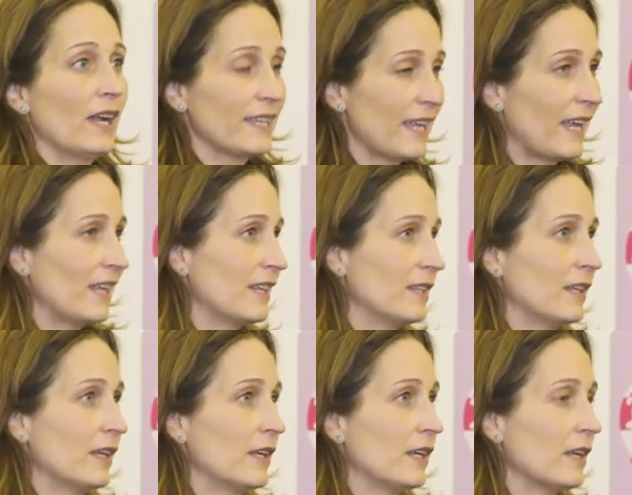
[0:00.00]

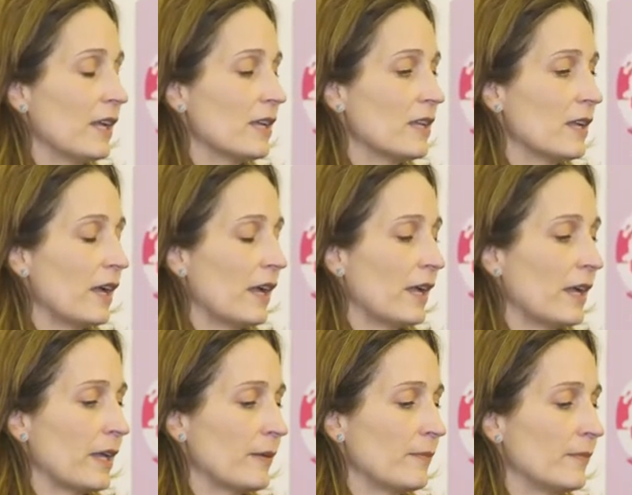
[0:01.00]
again,
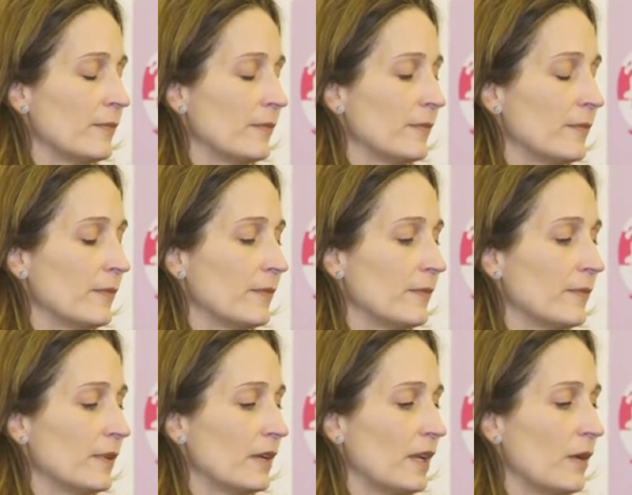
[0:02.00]
um,
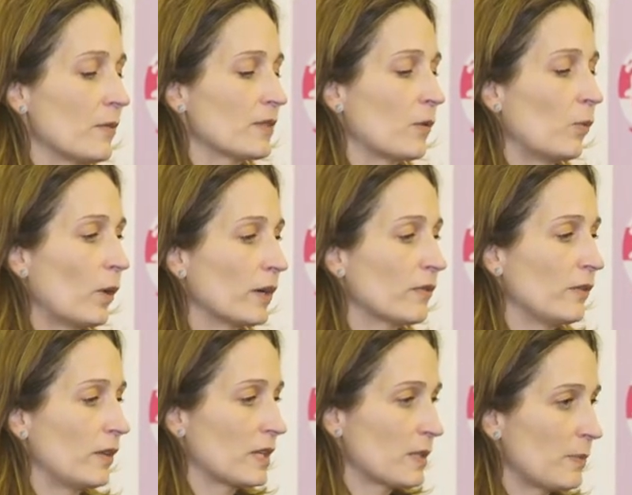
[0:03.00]
it was a
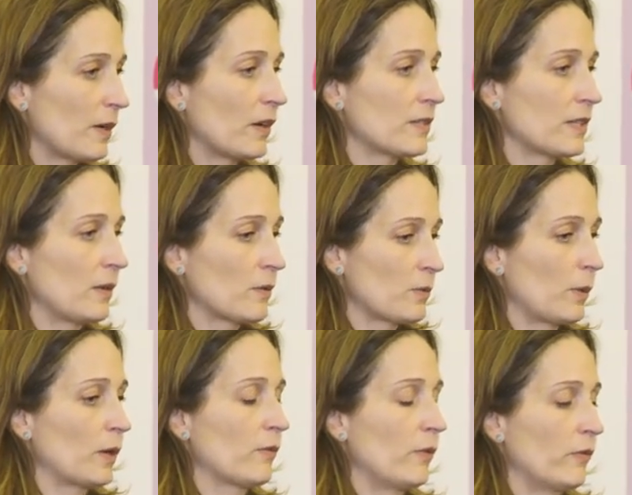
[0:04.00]
wonderful experience, and it was
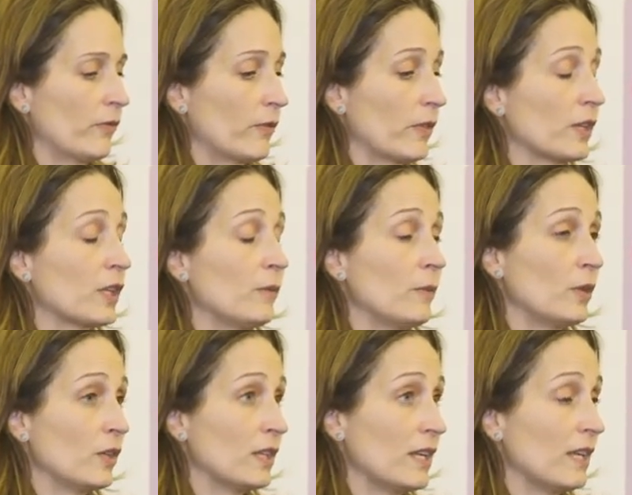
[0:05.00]
wonderful for the
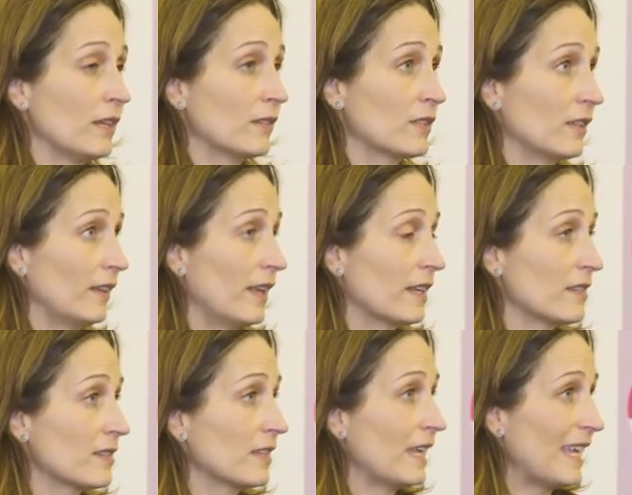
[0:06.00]
community to let
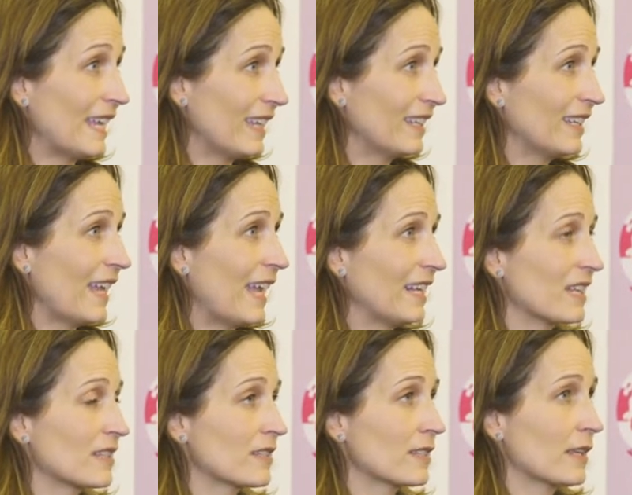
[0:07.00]
us in. And
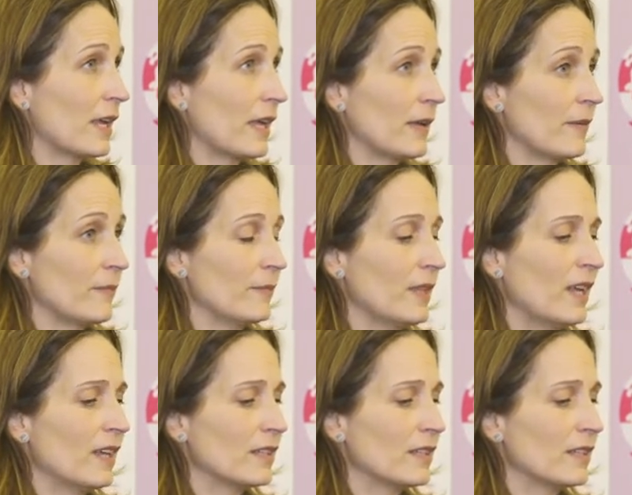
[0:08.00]
it's um,